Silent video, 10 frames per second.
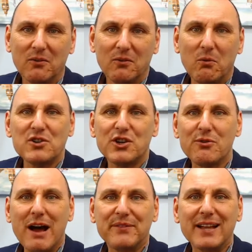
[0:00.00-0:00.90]
What do you
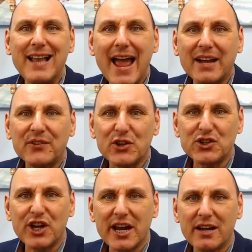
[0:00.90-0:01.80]
have? The leg, the
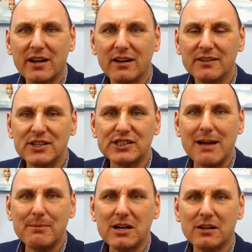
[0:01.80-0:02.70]
cheek, the
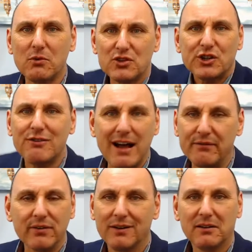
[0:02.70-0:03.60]
stomach? What do you
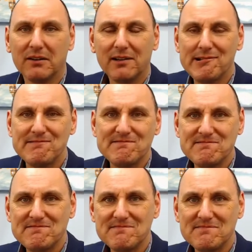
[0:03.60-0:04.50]
have? The neck.
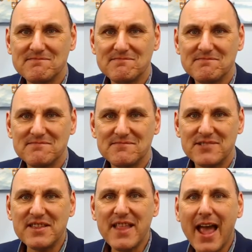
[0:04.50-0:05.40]

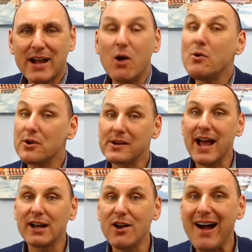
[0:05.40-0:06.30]
The neck? Oh, you'd
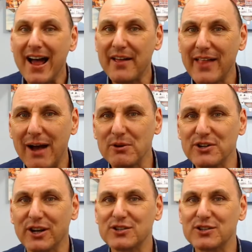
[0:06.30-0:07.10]
get a lot out of that, wouldn't you?